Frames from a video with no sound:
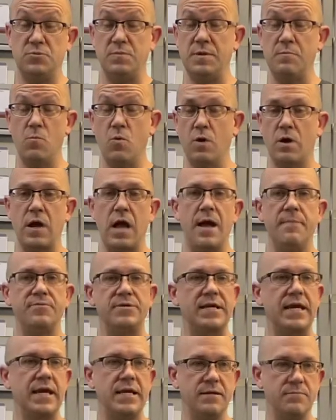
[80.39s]
would be more
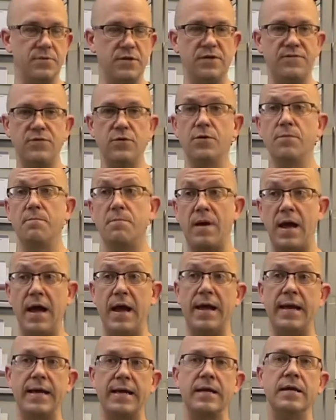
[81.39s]
complicated, but if you're
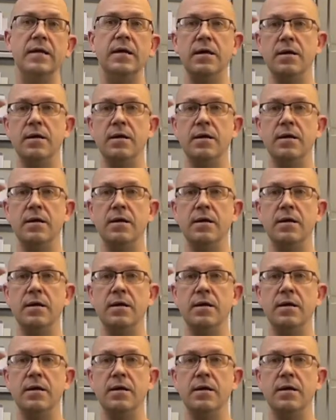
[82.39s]
buying